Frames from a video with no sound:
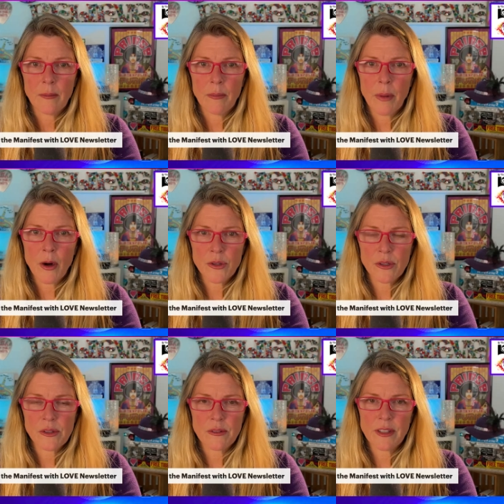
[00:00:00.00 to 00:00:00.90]

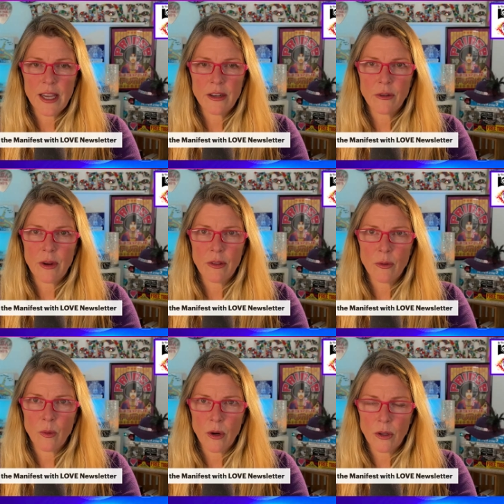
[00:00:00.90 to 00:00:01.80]
parcels of land around the
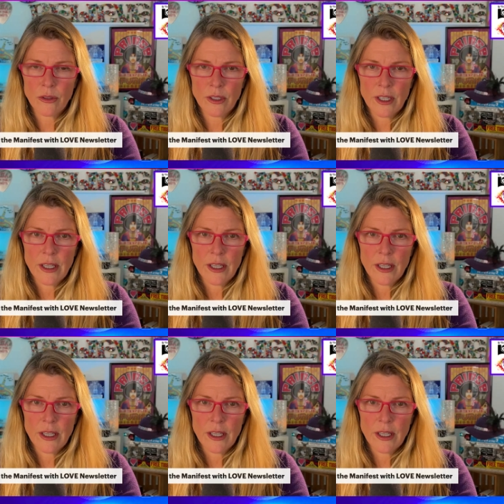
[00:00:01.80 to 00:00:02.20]
world.